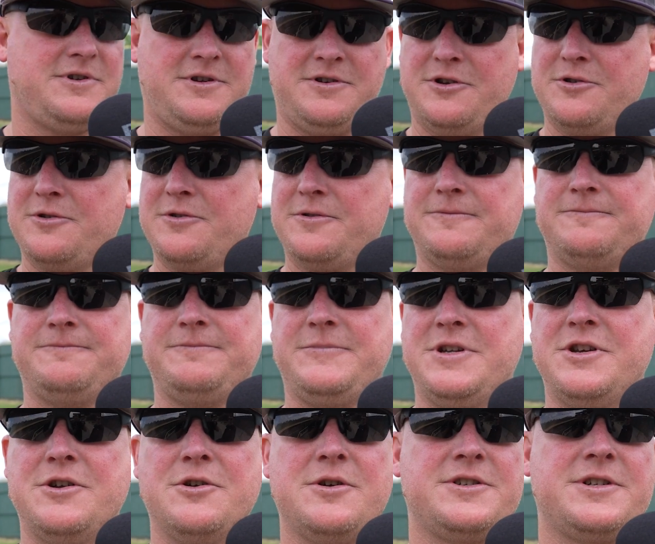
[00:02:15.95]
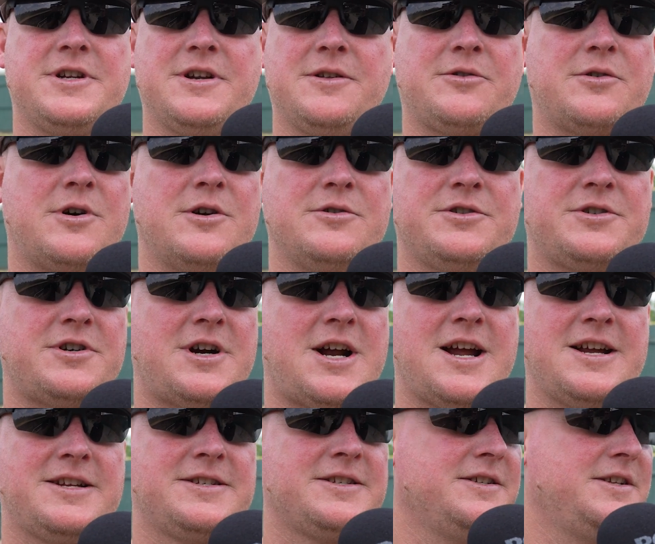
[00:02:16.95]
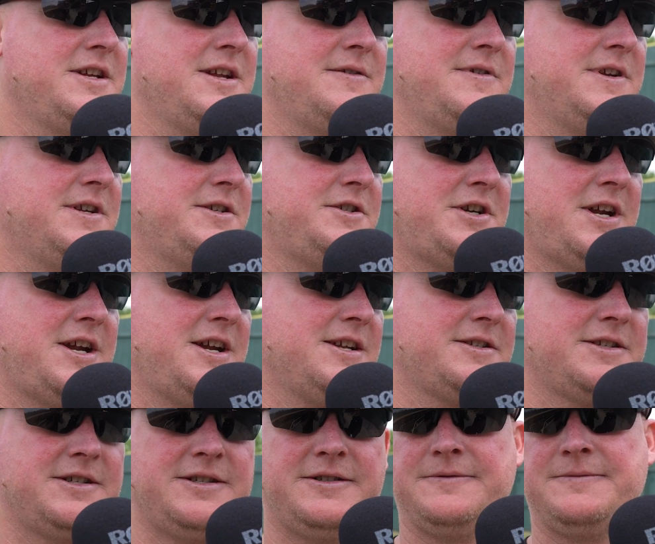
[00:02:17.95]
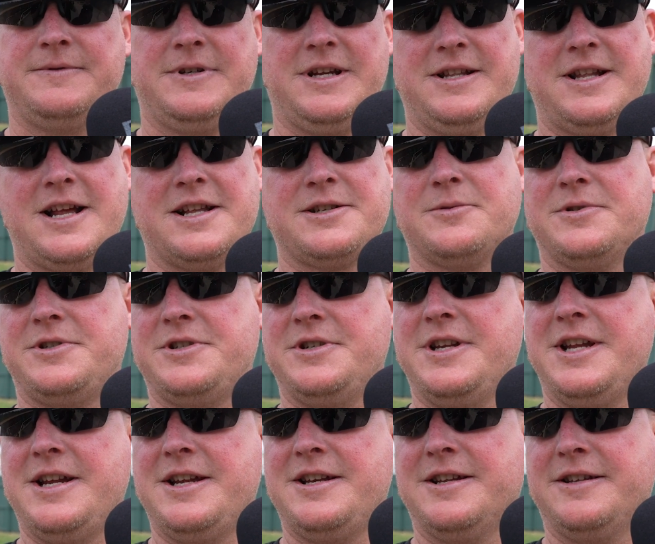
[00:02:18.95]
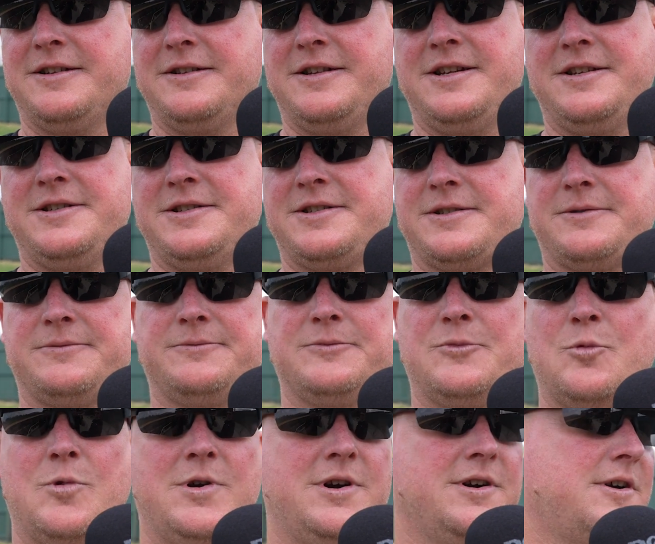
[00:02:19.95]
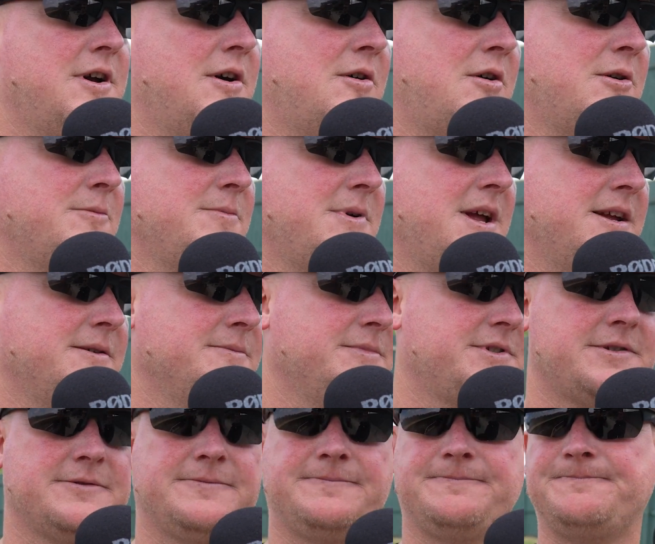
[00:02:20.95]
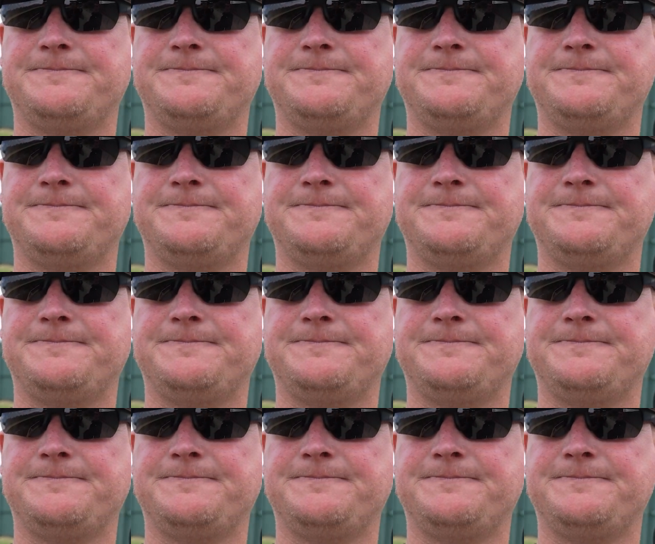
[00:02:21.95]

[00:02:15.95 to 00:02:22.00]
You knew he was going to throw strikes and give you a chance, and that's what you need in these win or go home games.